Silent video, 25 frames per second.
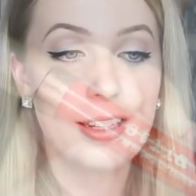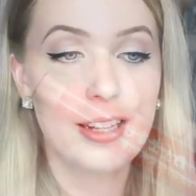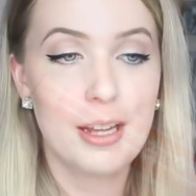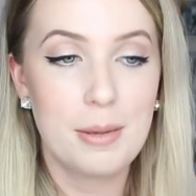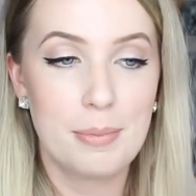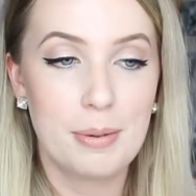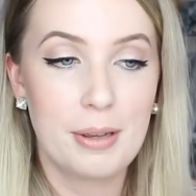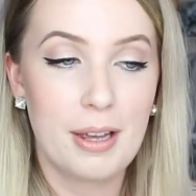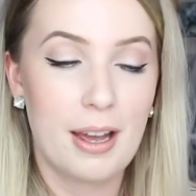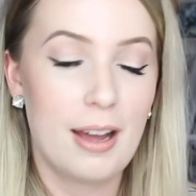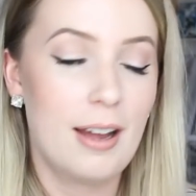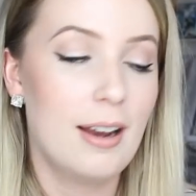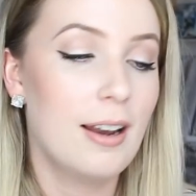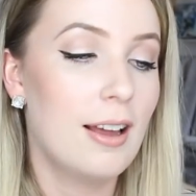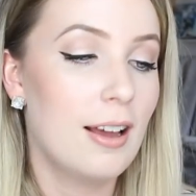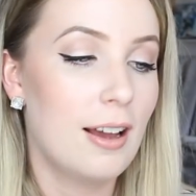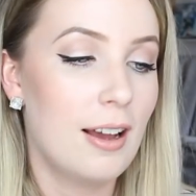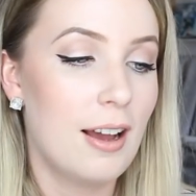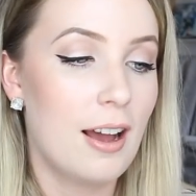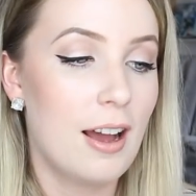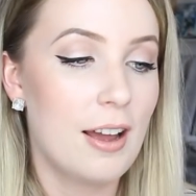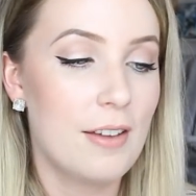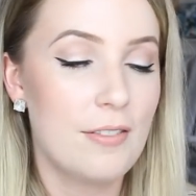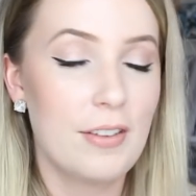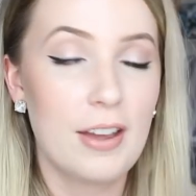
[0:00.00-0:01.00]
lip
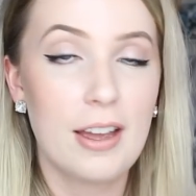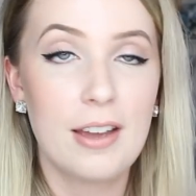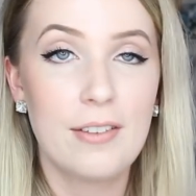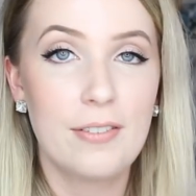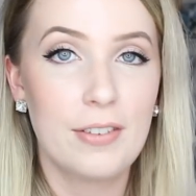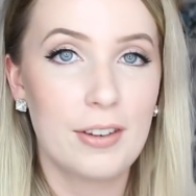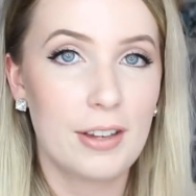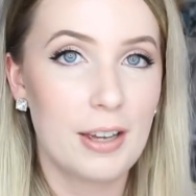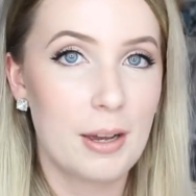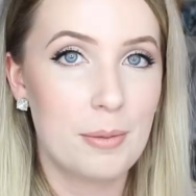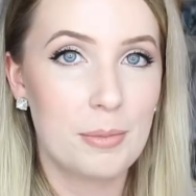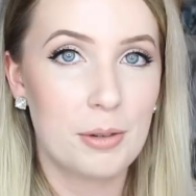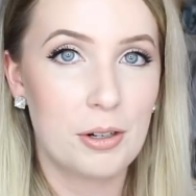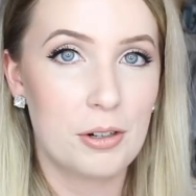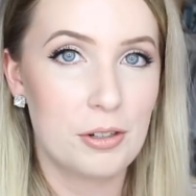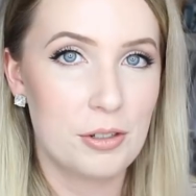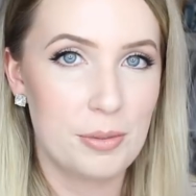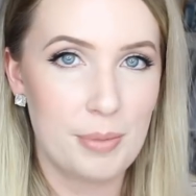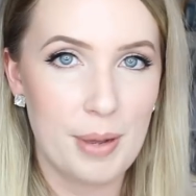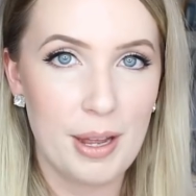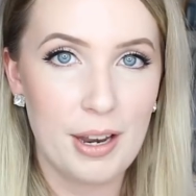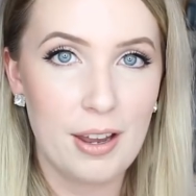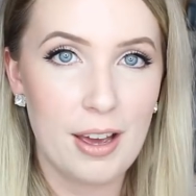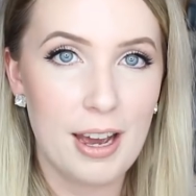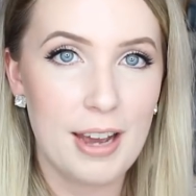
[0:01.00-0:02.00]
colour I've ever come across
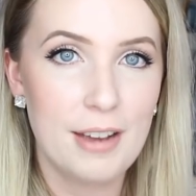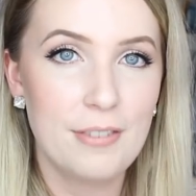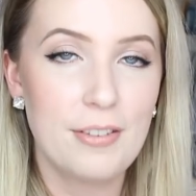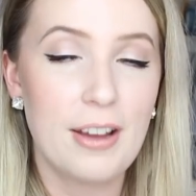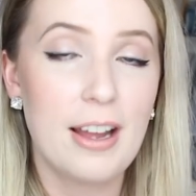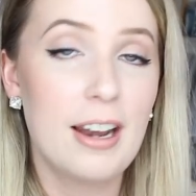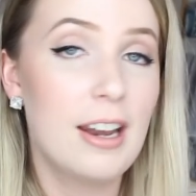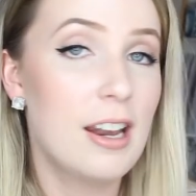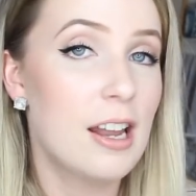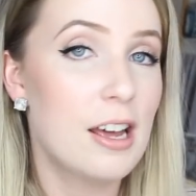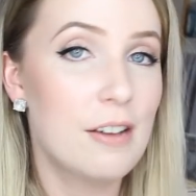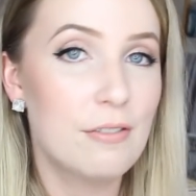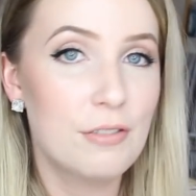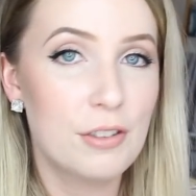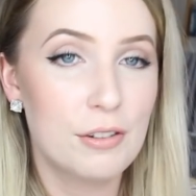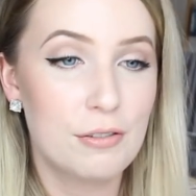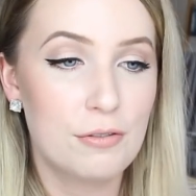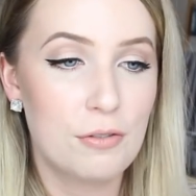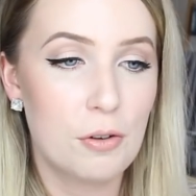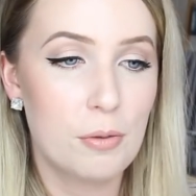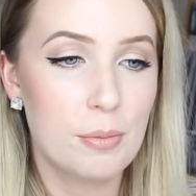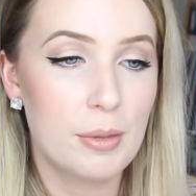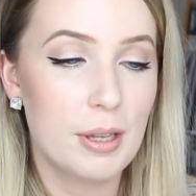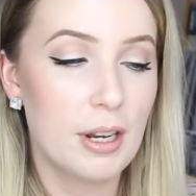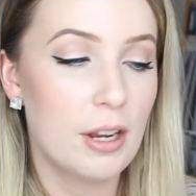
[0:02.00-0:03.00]
in my life. I love the
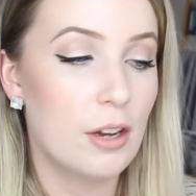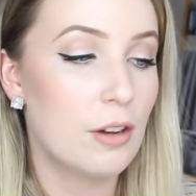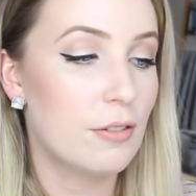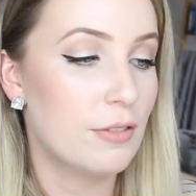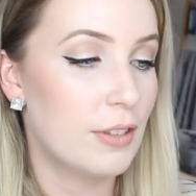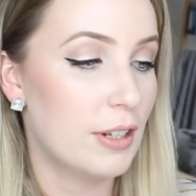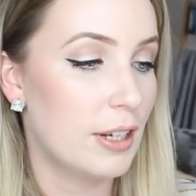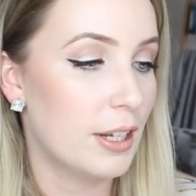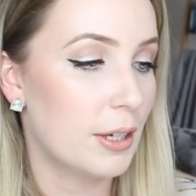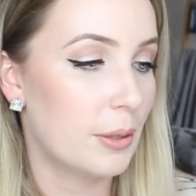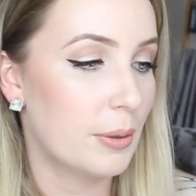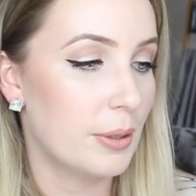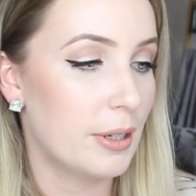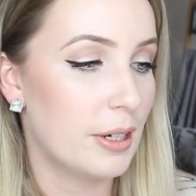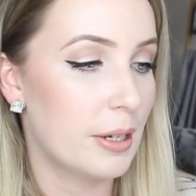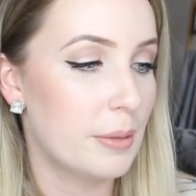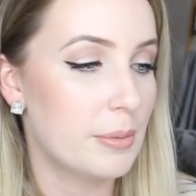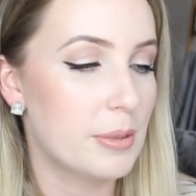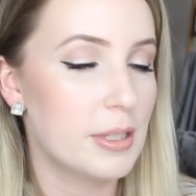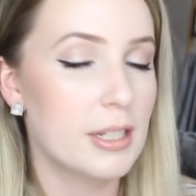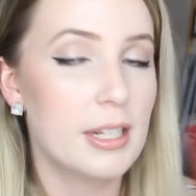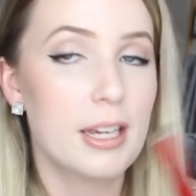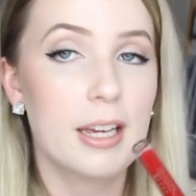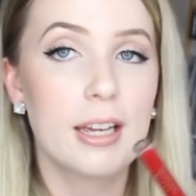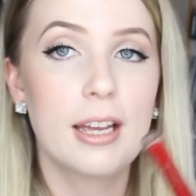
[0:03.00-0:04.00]
formula of the liquid
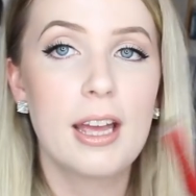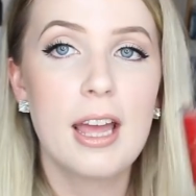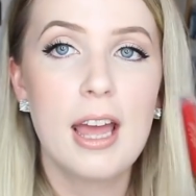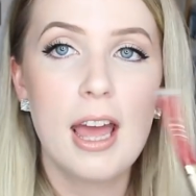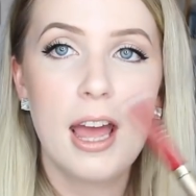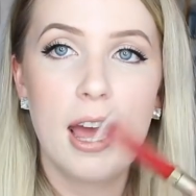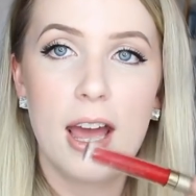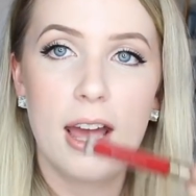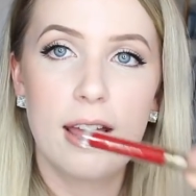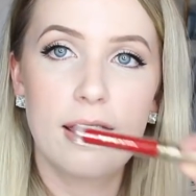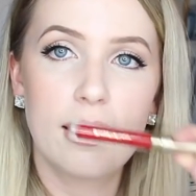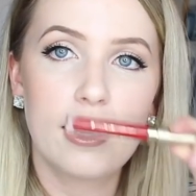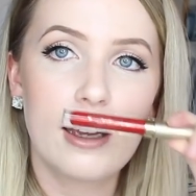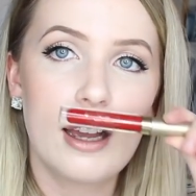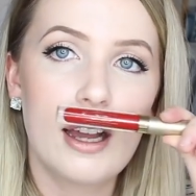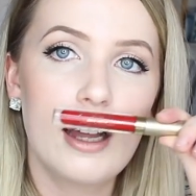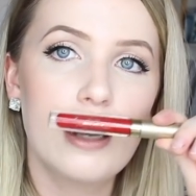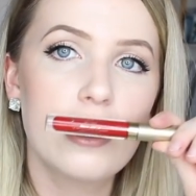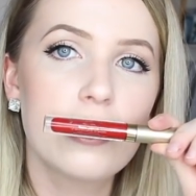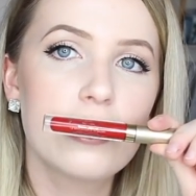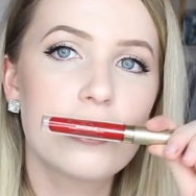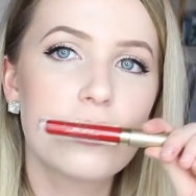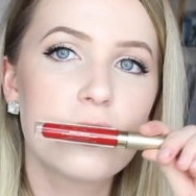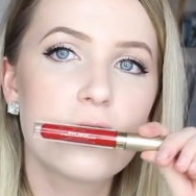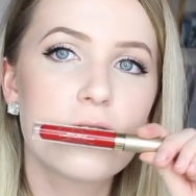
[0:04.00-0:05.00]
lipstick and the
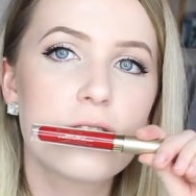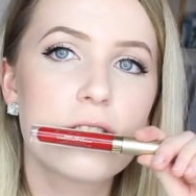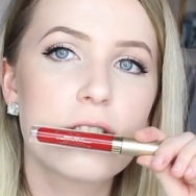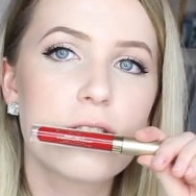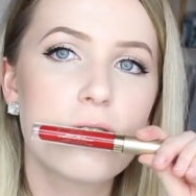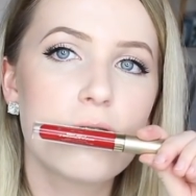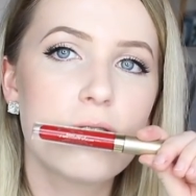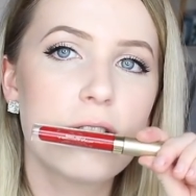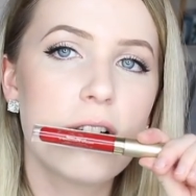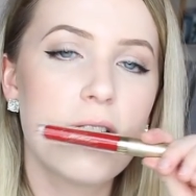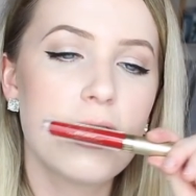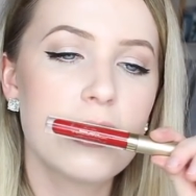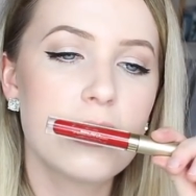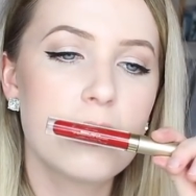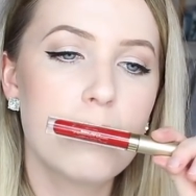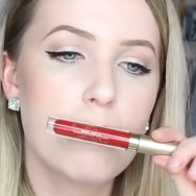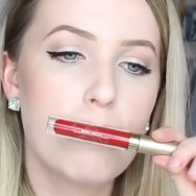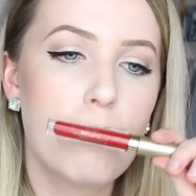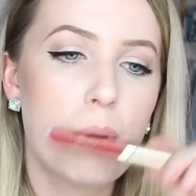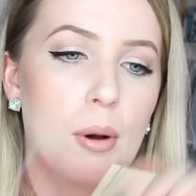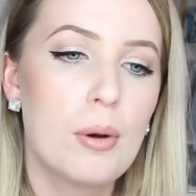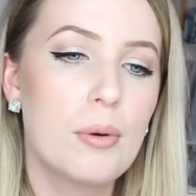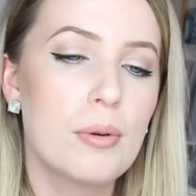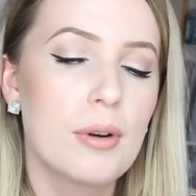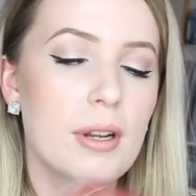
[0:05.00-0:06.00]
colour is just so nice
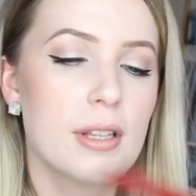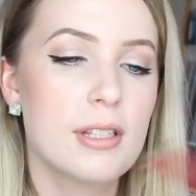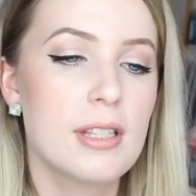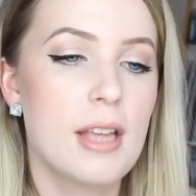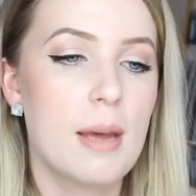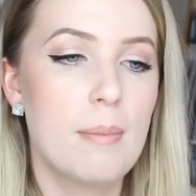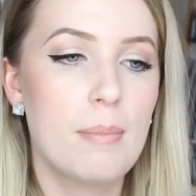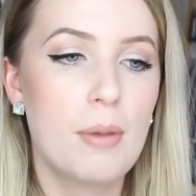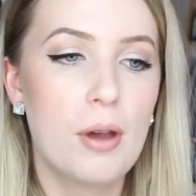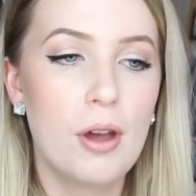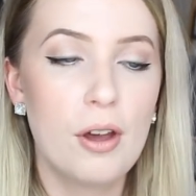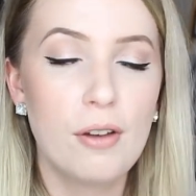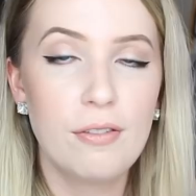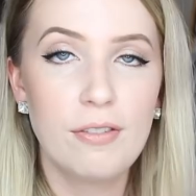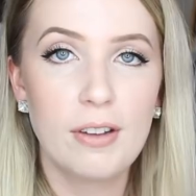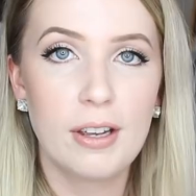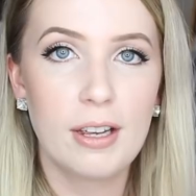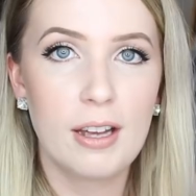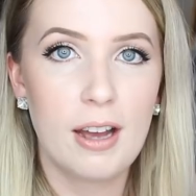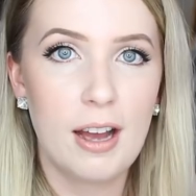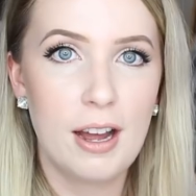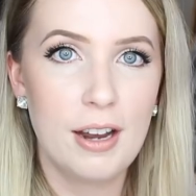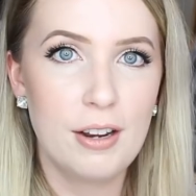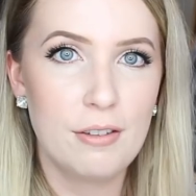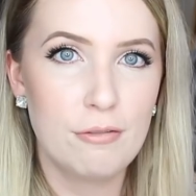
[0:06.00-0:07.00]
and bold. It's that
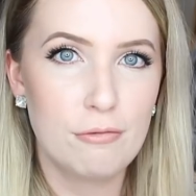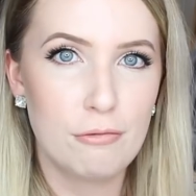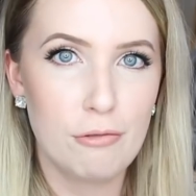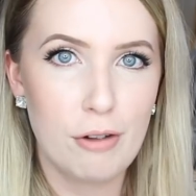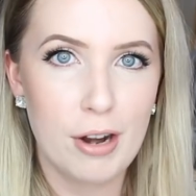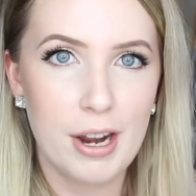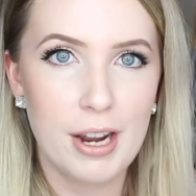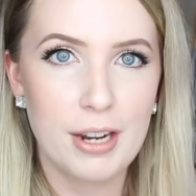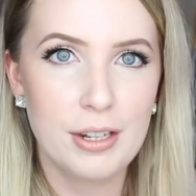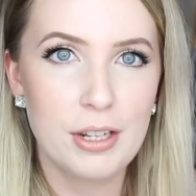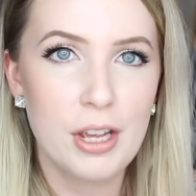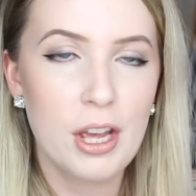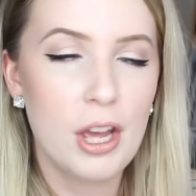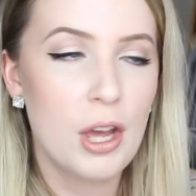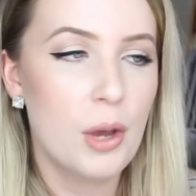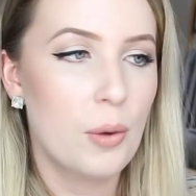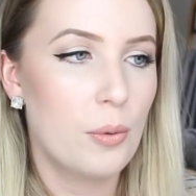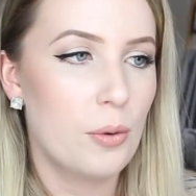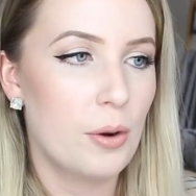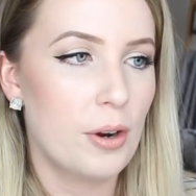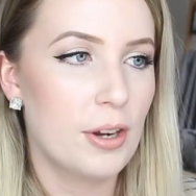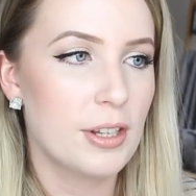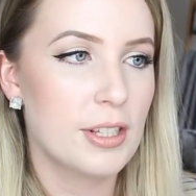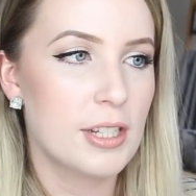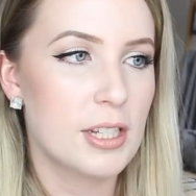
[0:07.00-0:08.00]
perfect kind of red
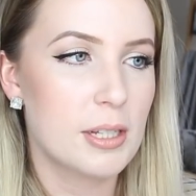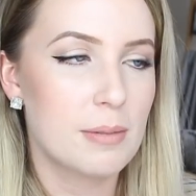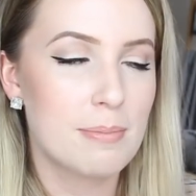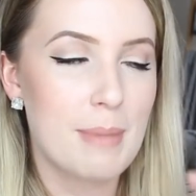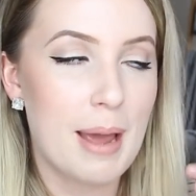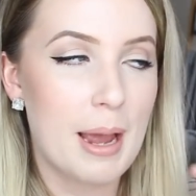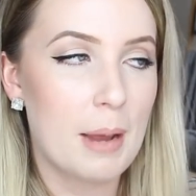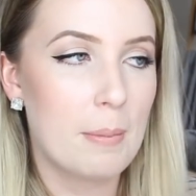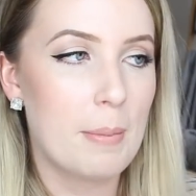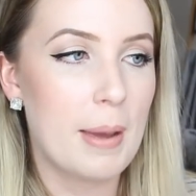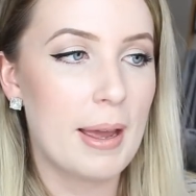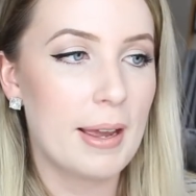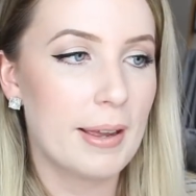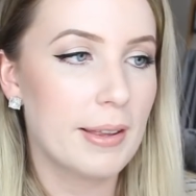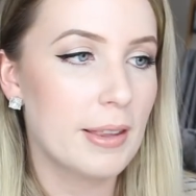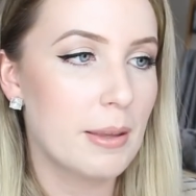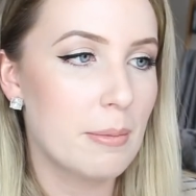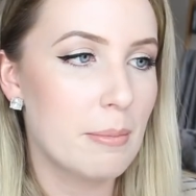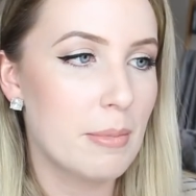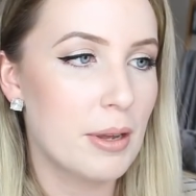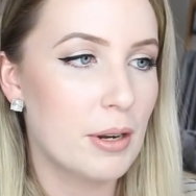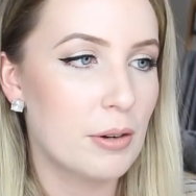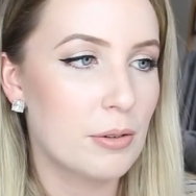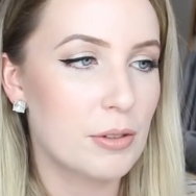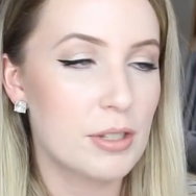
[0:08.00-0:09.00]
where it's smack bang in the
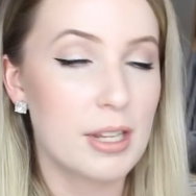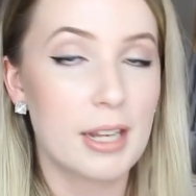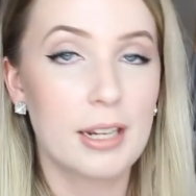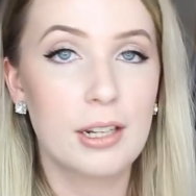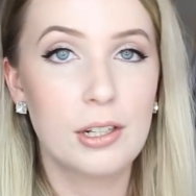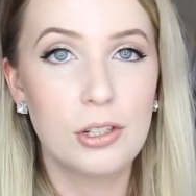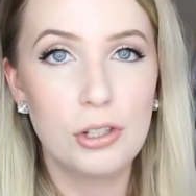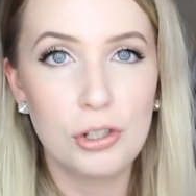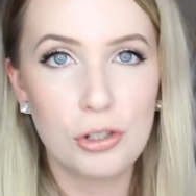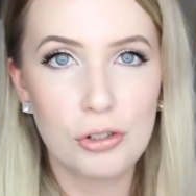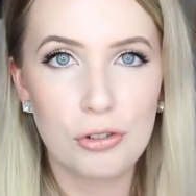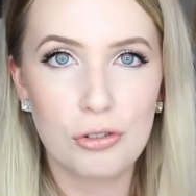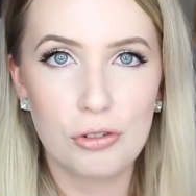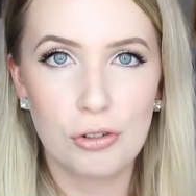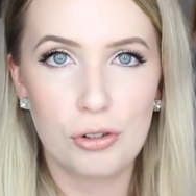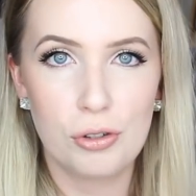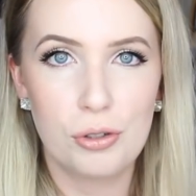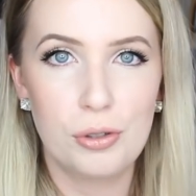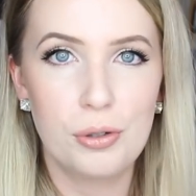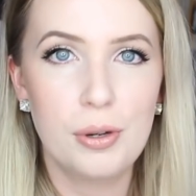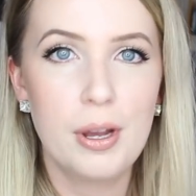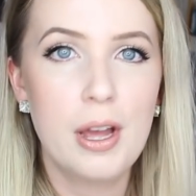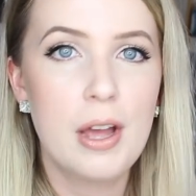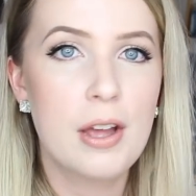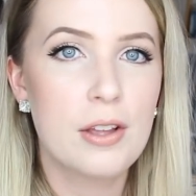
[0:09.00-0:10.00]
middle. It's like
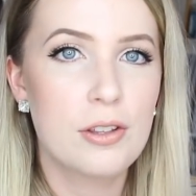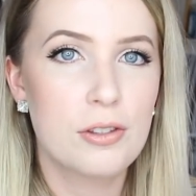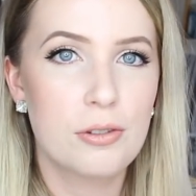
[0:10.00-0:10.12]
neutral.